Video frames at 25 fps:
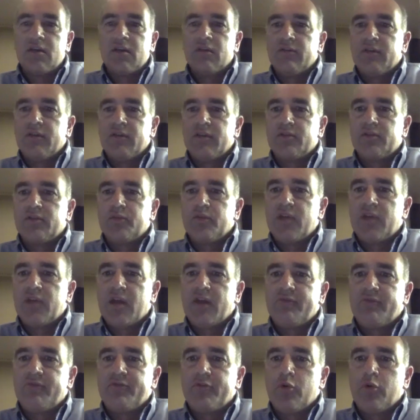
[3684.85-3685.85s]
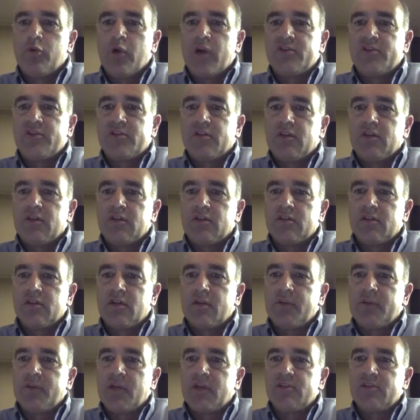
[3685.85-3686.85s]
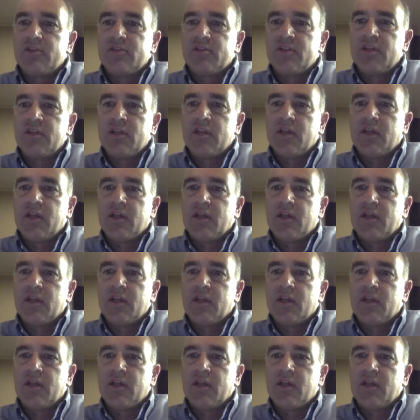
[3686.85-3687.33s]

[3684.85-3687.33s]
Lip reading: unless we have questions, and I'm not seeing any.